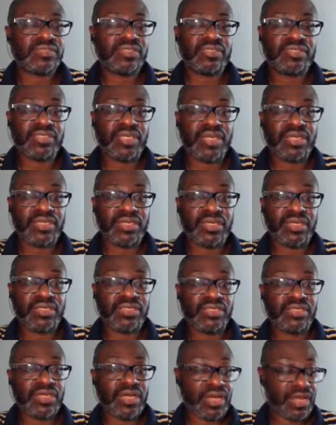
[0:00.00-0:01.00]
take
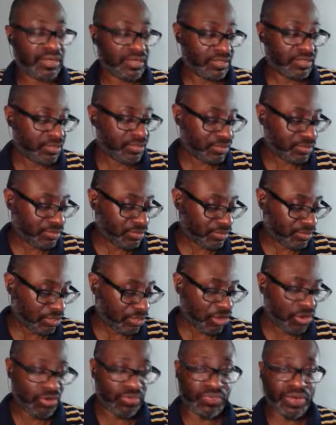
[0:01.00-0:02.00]
any kind of
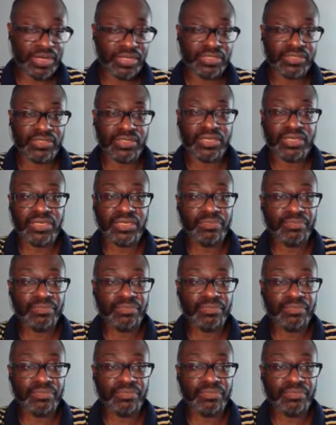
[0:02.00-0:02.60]
long range?